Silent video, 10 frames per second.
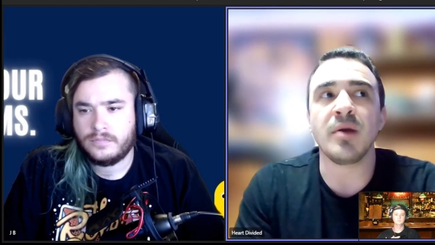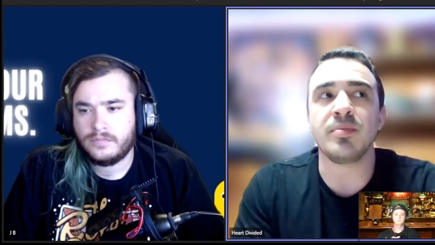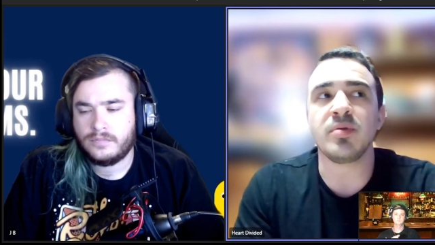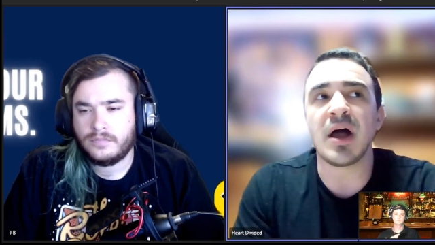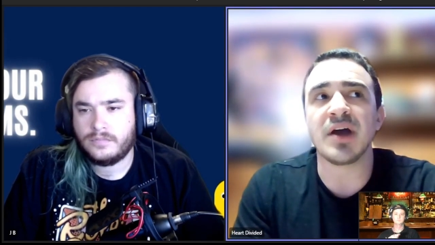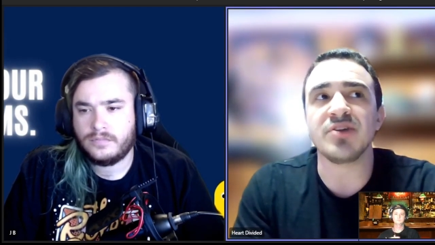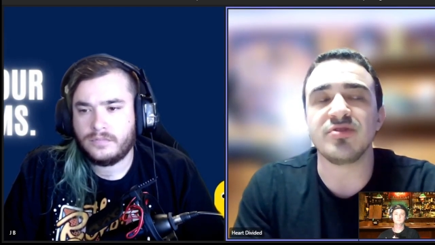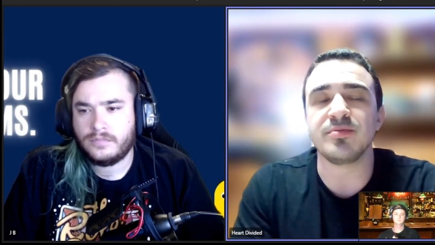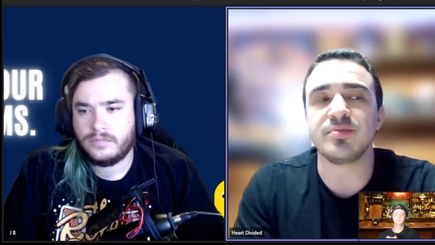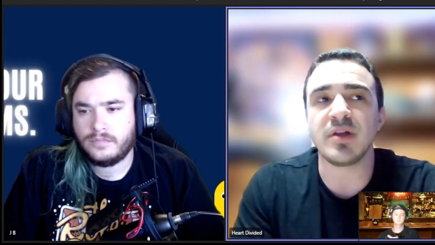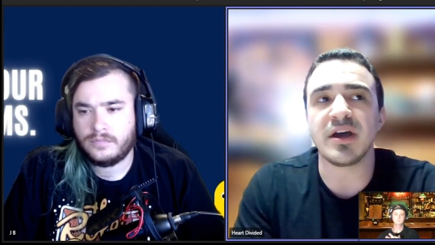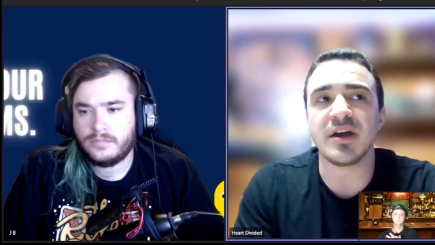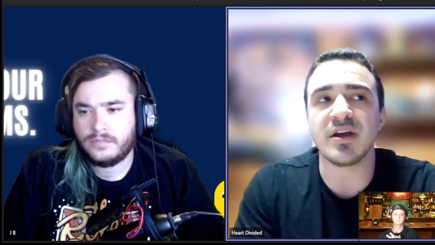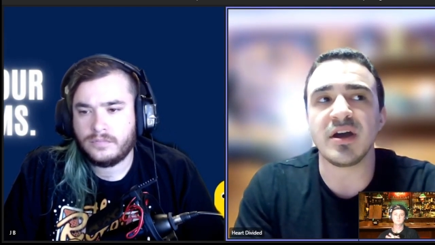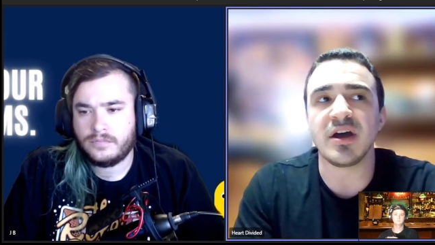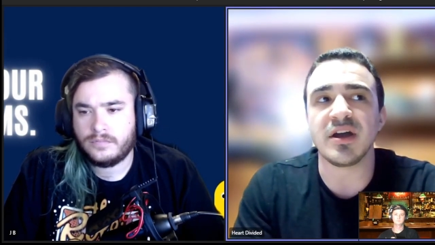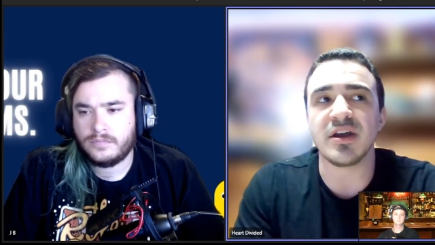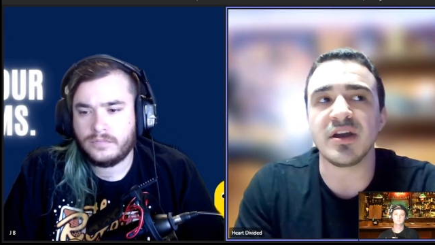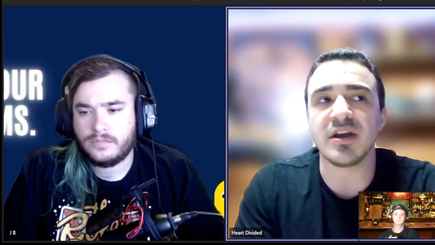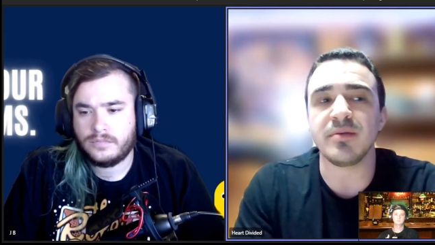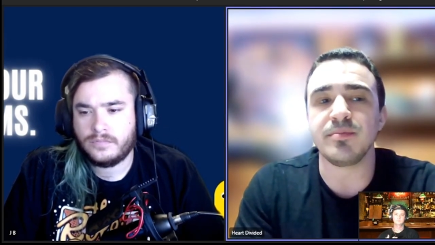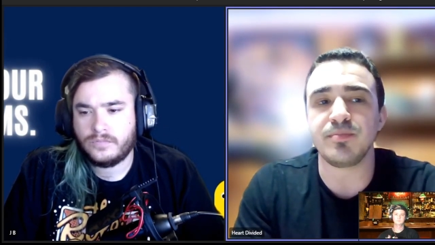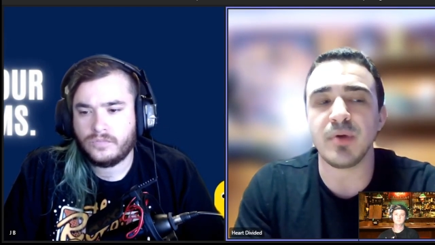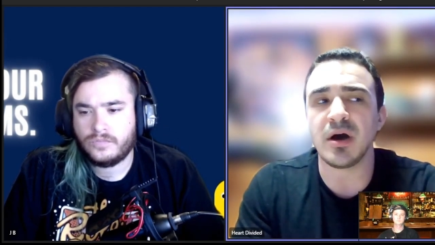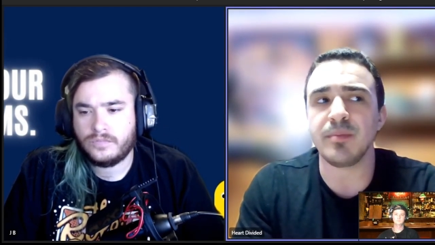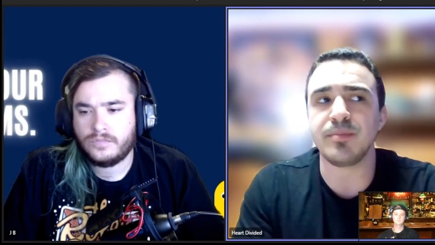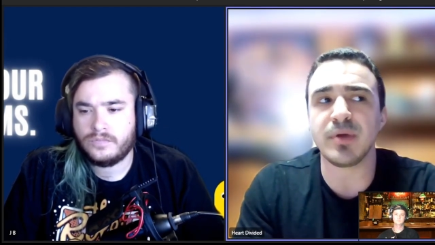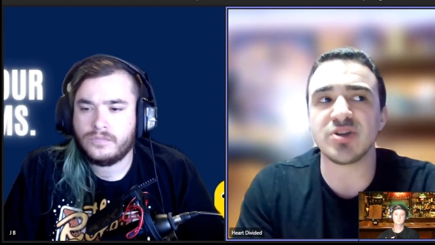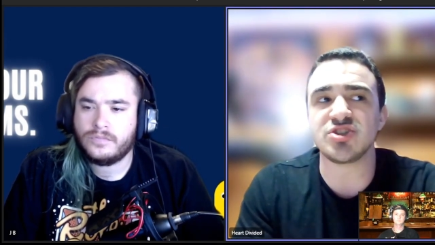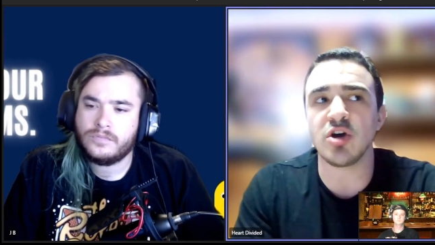Speaker 1: apply to play at a big